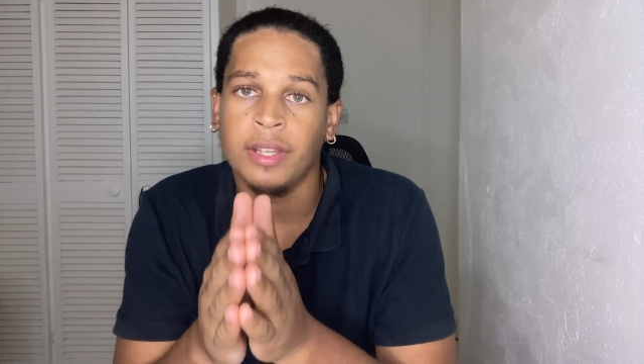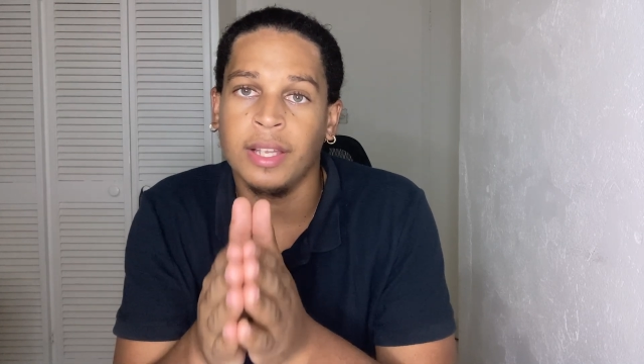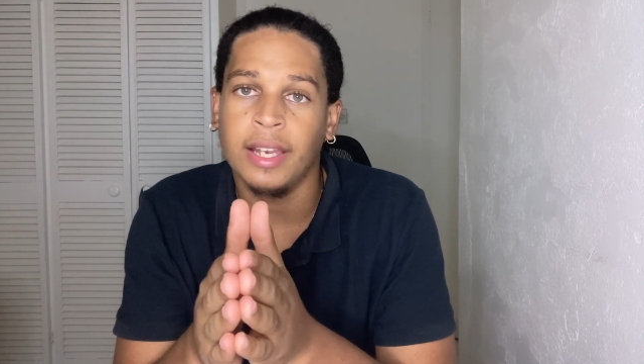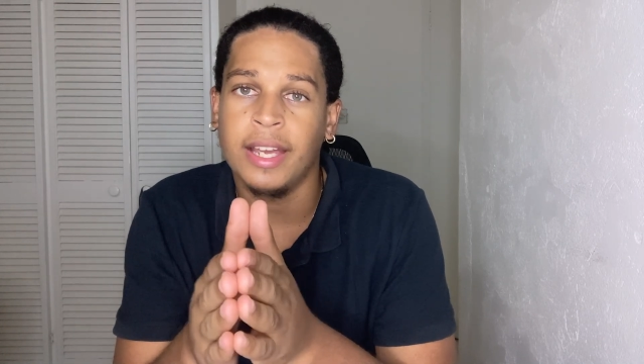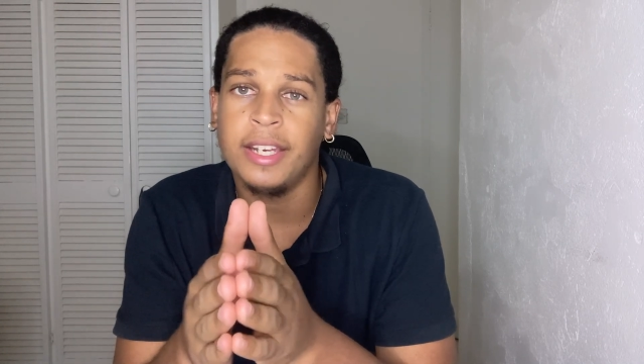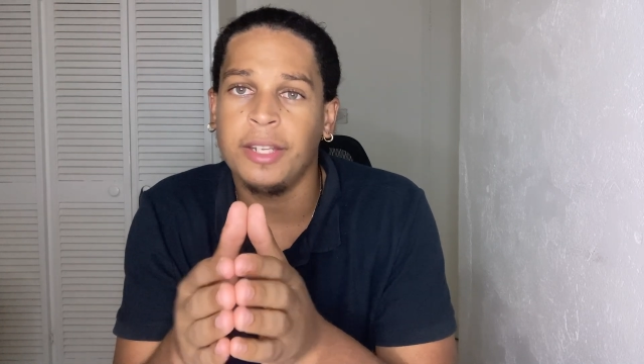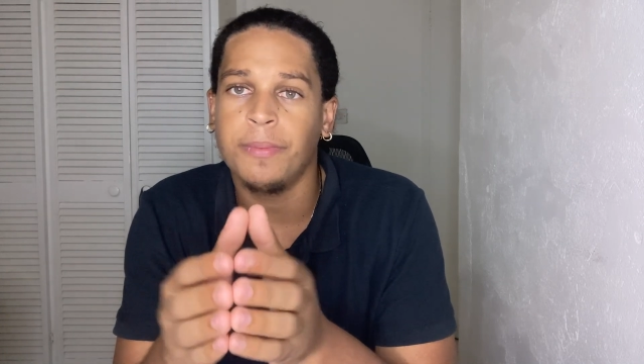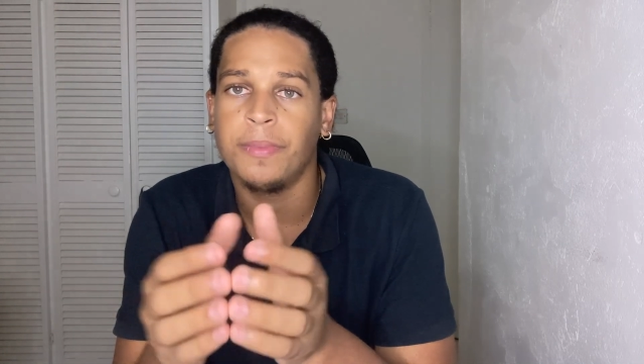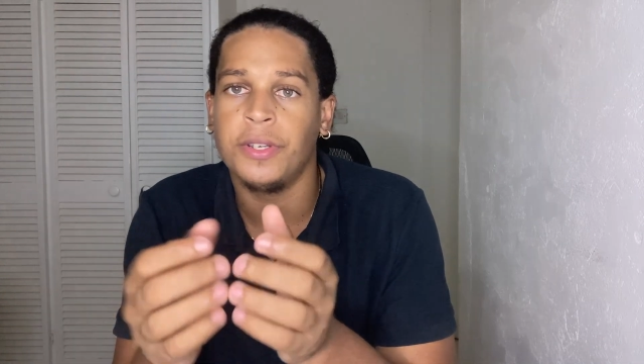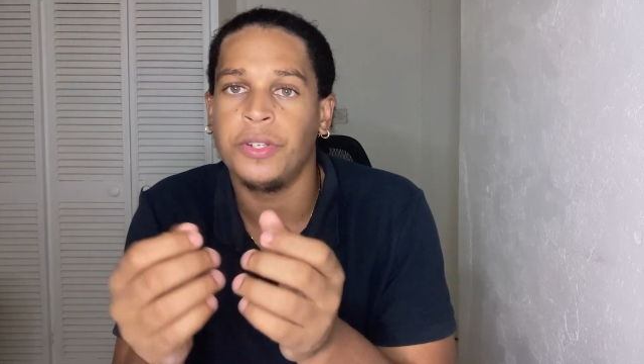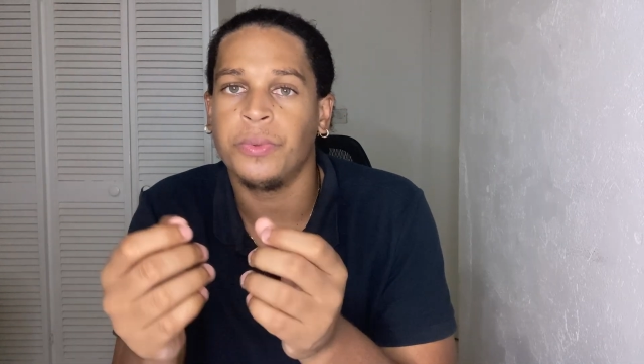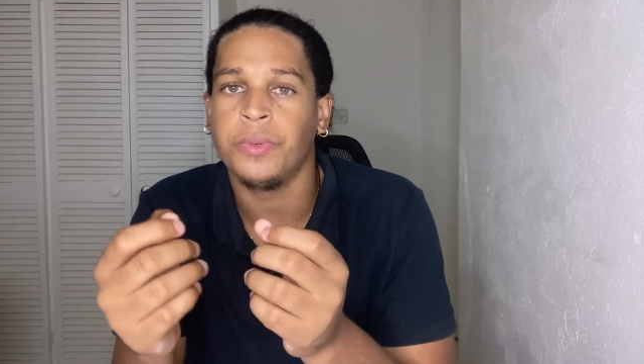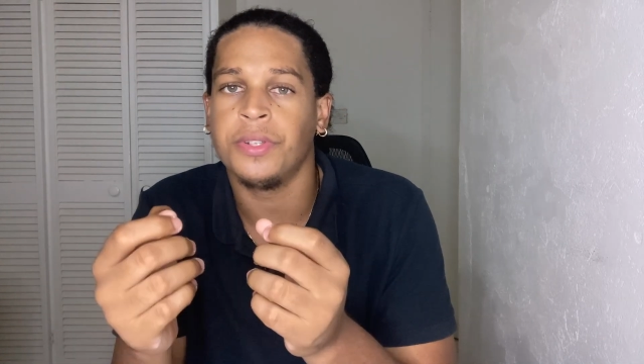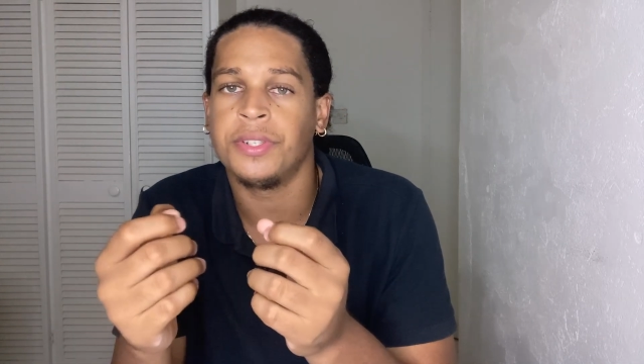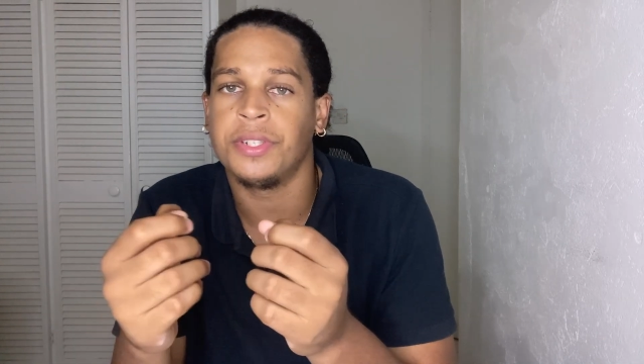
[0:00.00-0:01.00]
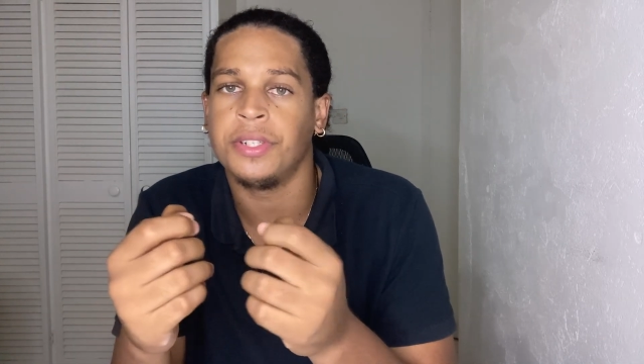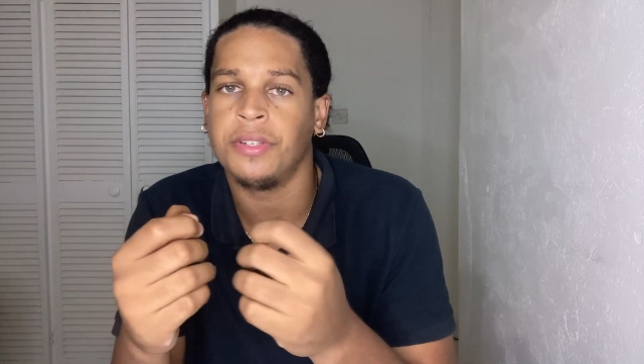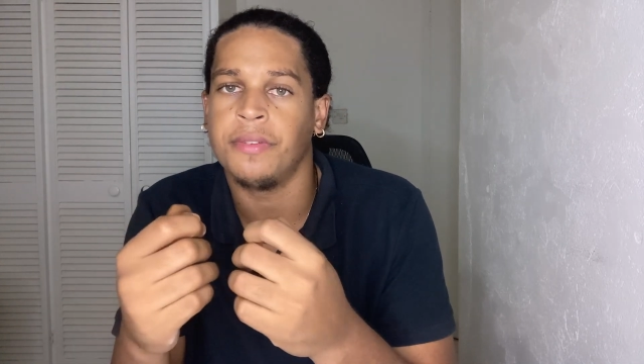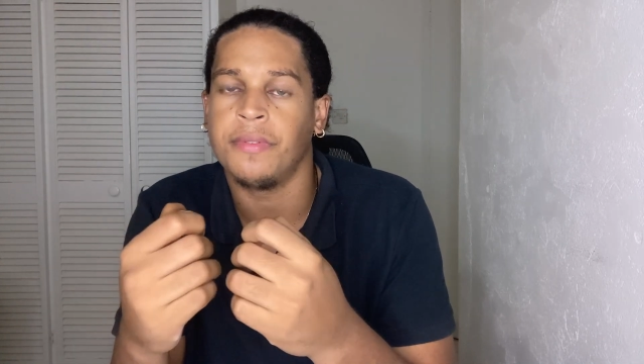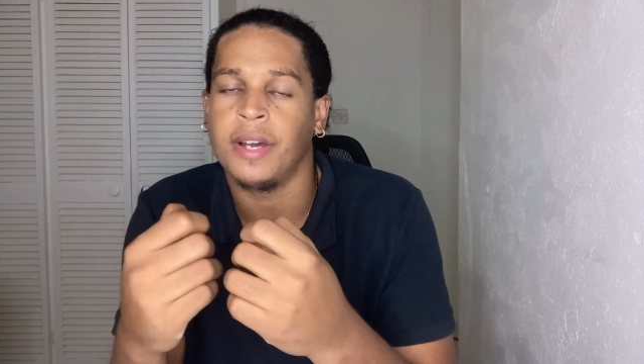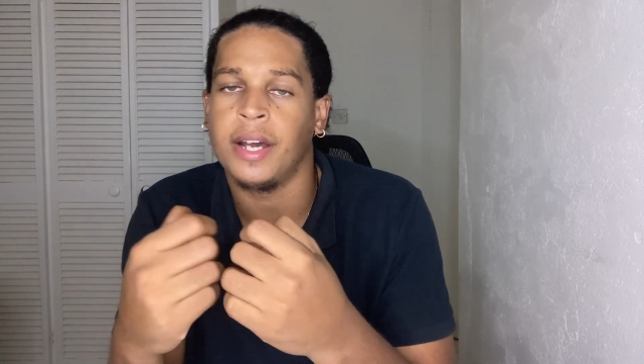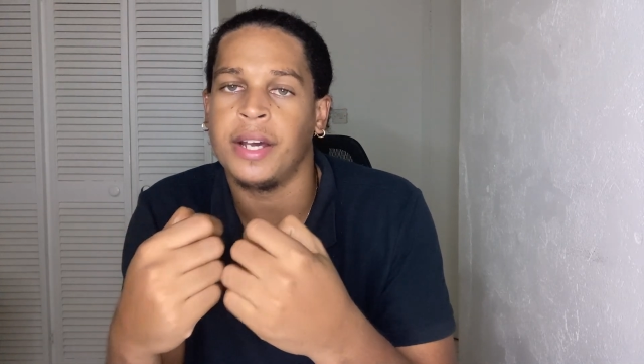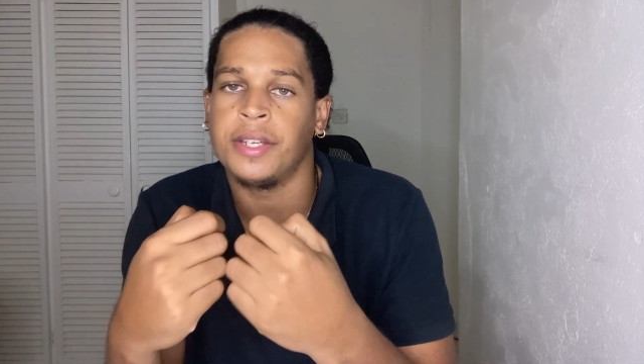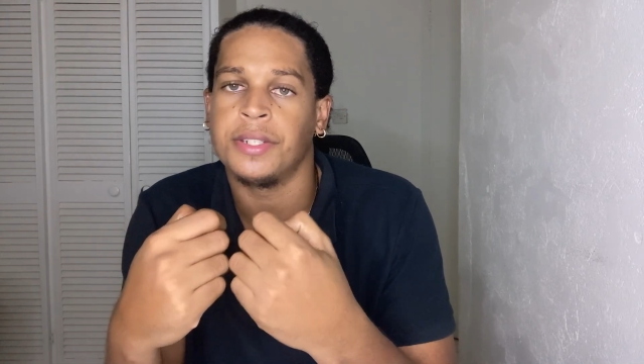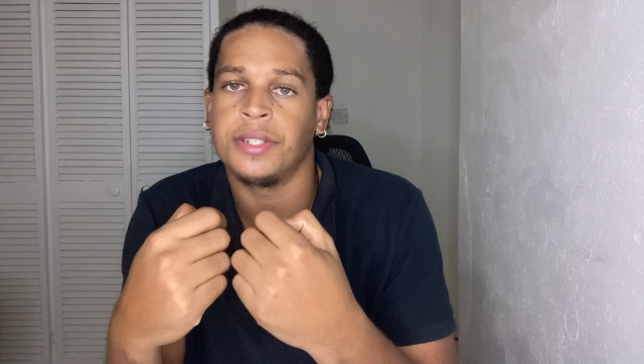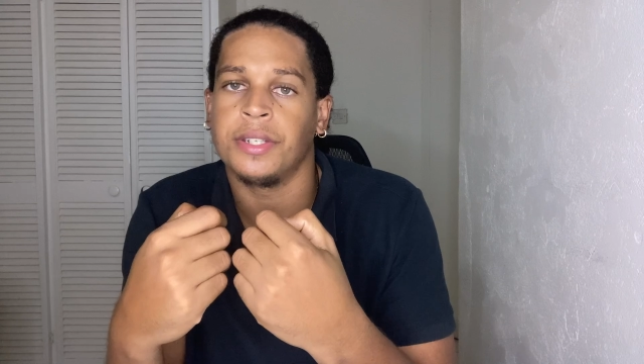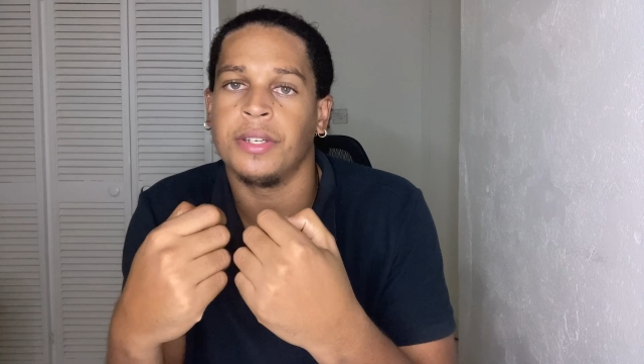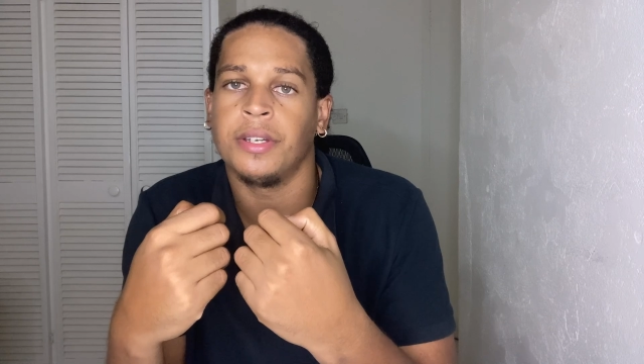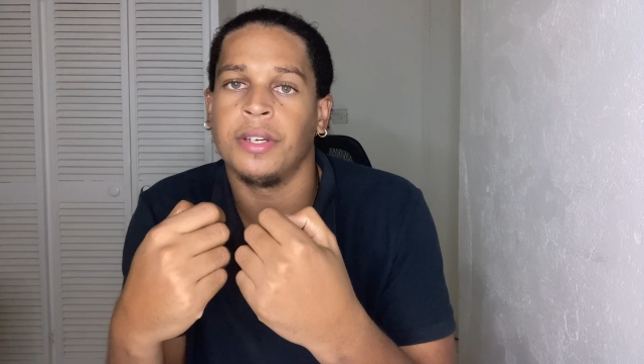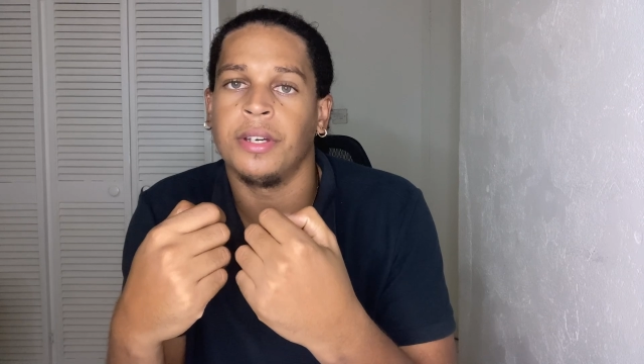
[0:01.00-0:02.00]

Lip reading: The landing page will serve as